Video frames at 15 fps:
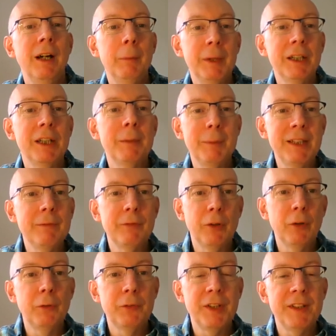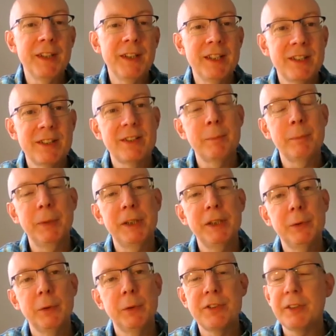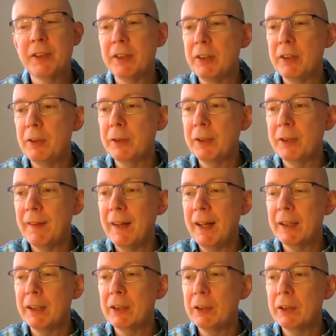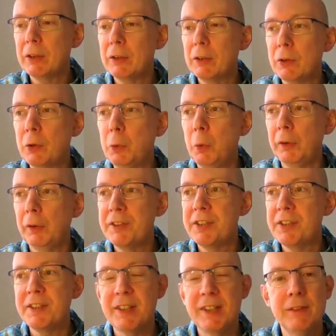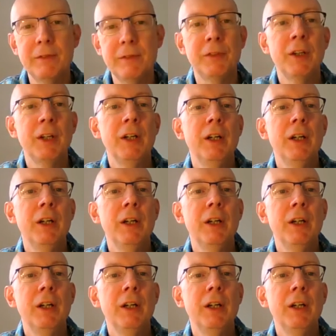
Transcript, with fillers: are we going to be involved in this, but you're also going to look at that qualitative